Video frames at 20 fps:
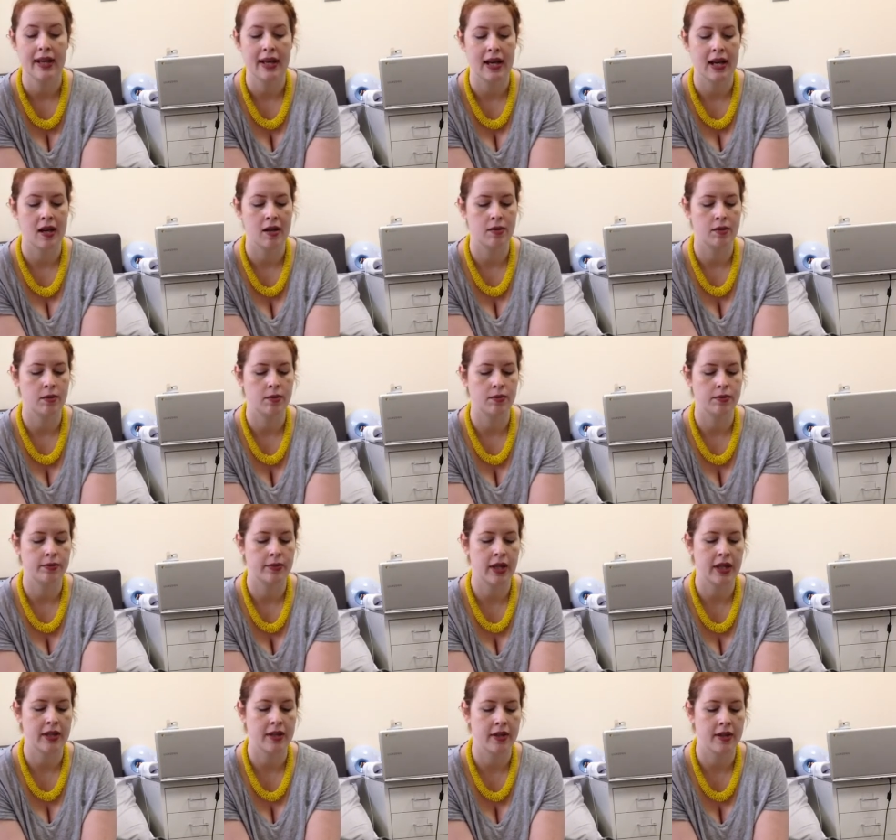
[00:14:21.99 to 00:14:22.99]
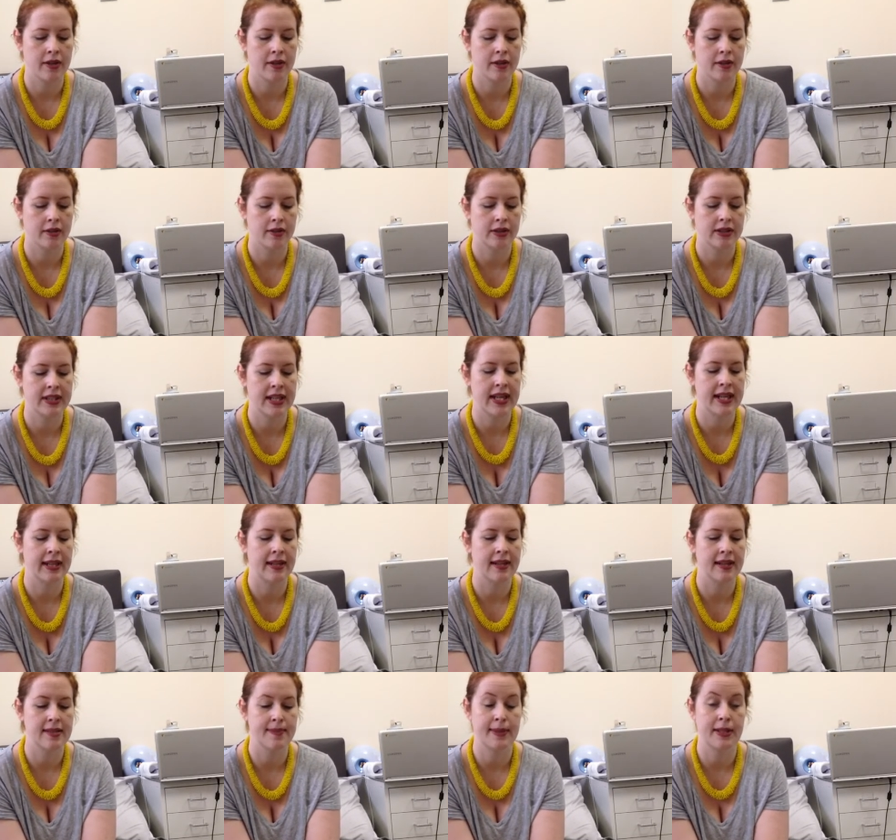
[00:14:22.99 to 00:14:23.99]
Um, I know
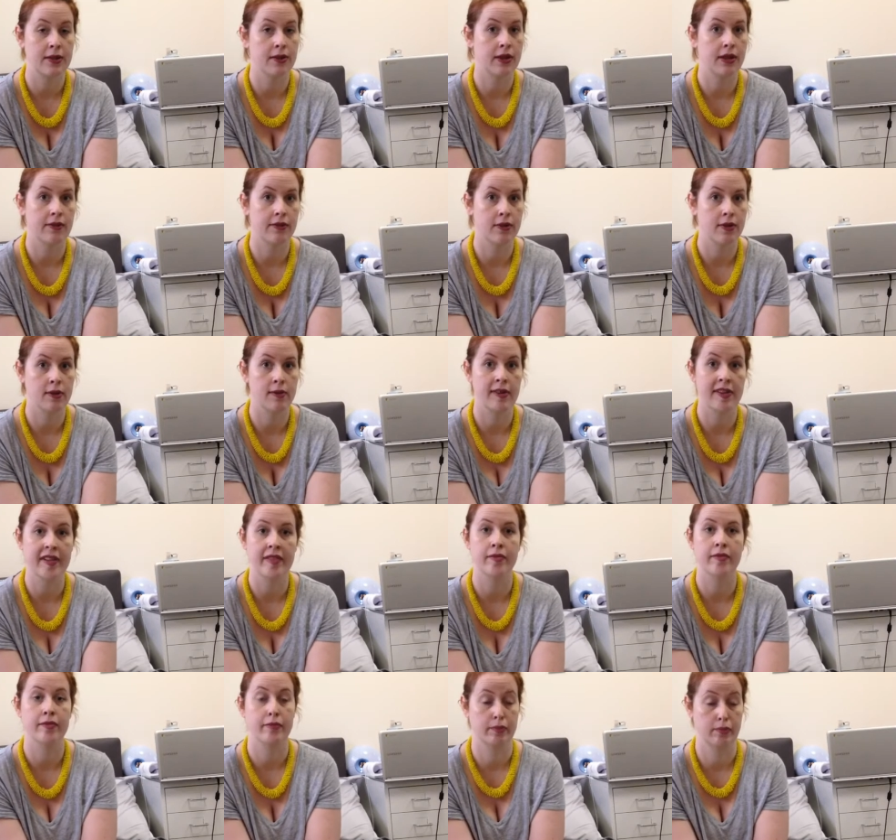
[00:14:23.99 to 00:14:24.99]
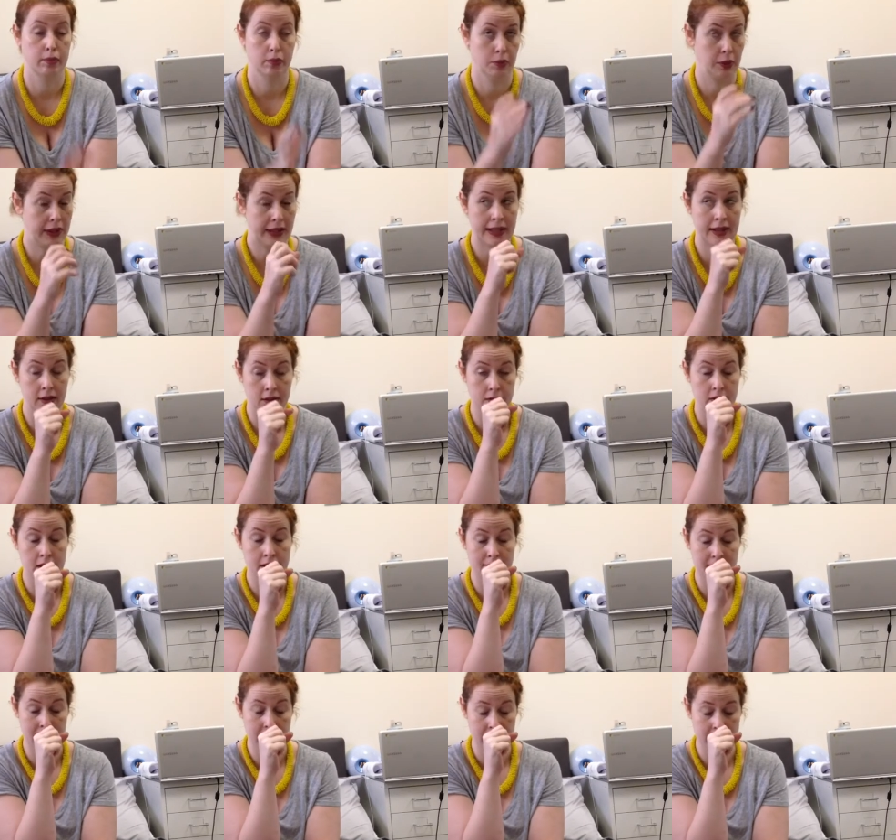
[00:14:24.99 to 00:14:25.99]
Jane has been doing it for a re really long
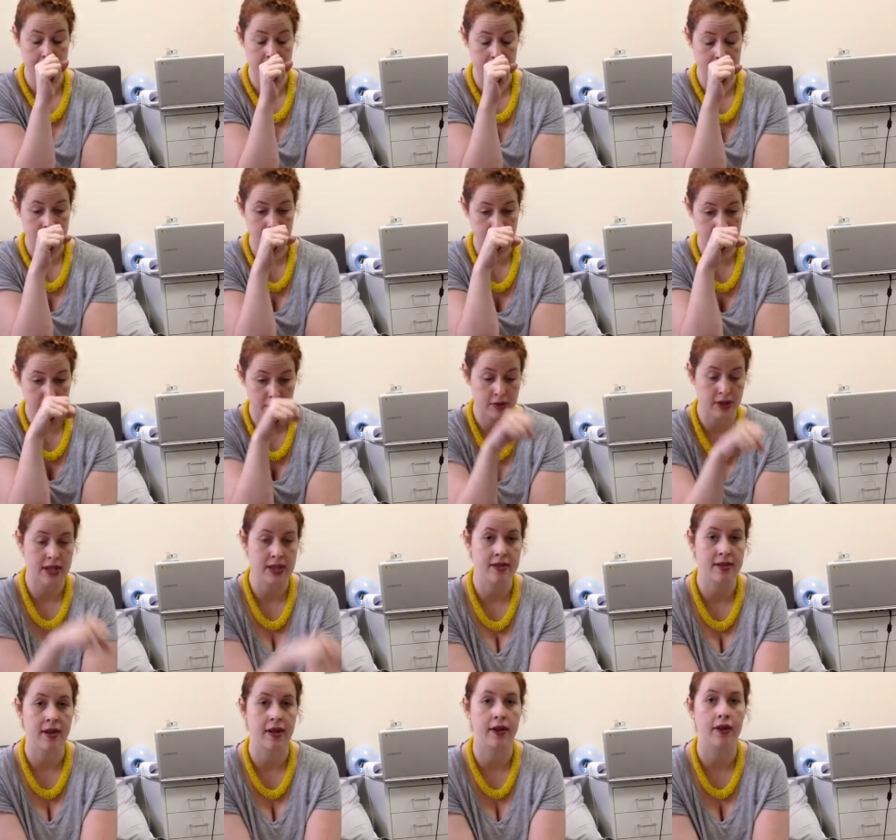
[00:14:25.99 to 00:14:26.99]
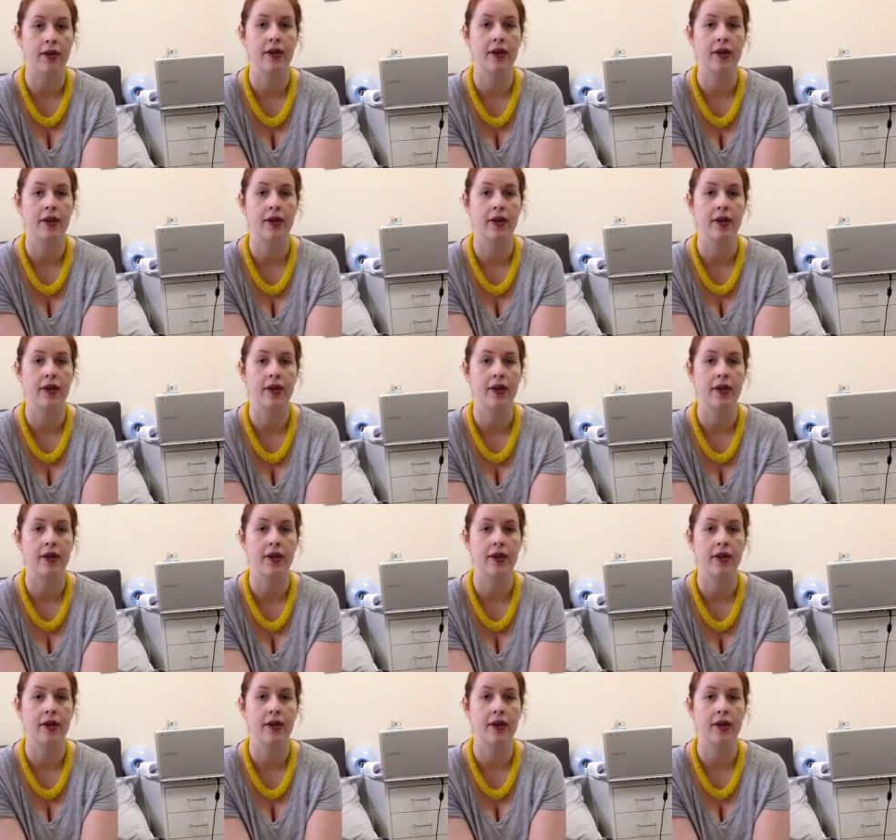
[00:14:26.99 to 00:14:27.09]
time, I think since surgery. So,